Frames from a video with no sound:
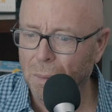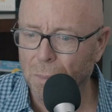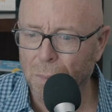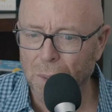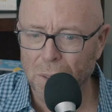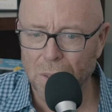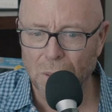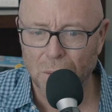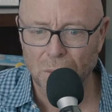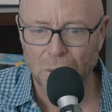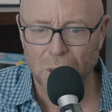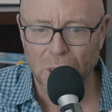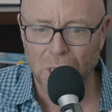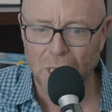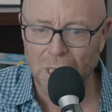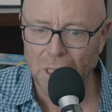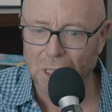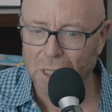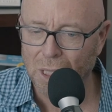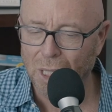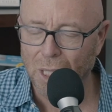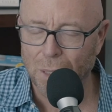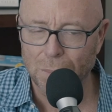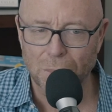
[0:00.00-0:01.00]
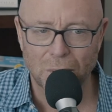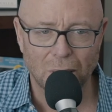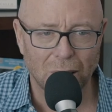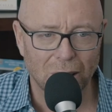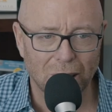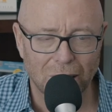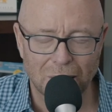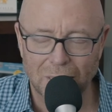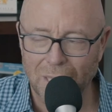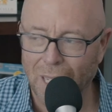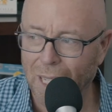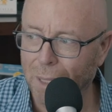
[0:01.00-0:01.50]
but don't change clubs
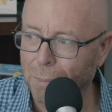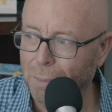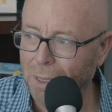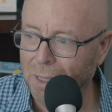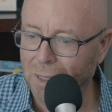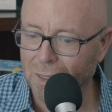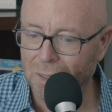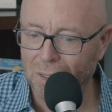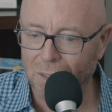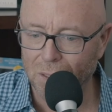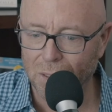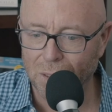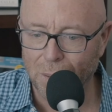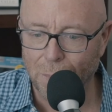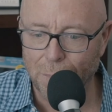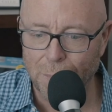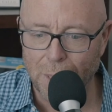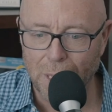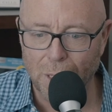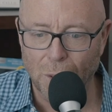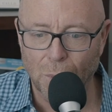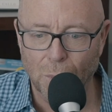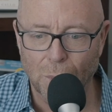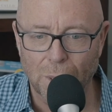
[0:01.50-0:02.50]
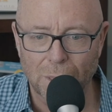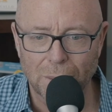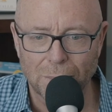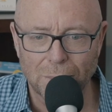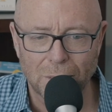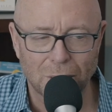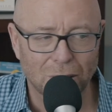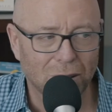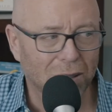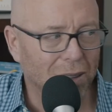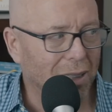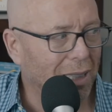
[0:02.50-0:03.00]
all the time because there's a better one.
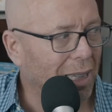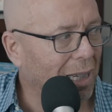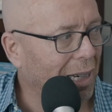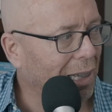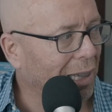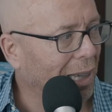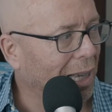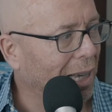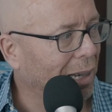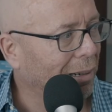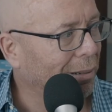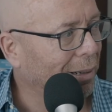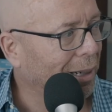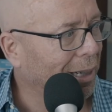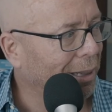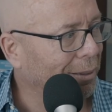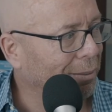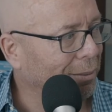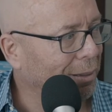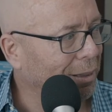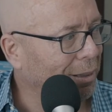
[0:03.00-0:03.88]
You'll see that a lot, right?